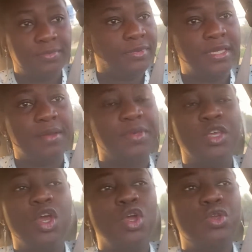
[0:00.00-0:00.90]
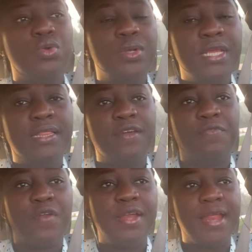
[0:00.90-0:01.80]
Debbie, you need the
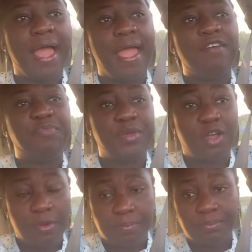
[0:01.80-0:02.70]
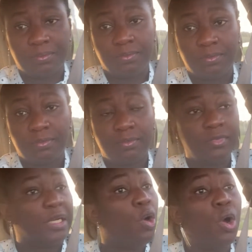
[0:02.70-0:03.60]
friend I have become.
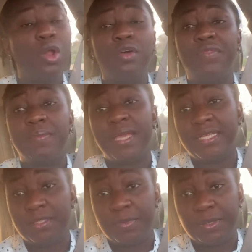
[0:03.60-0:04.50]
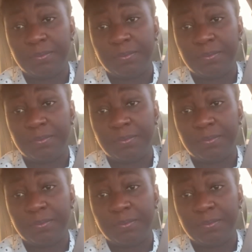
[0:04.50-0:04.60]
All of them hate me.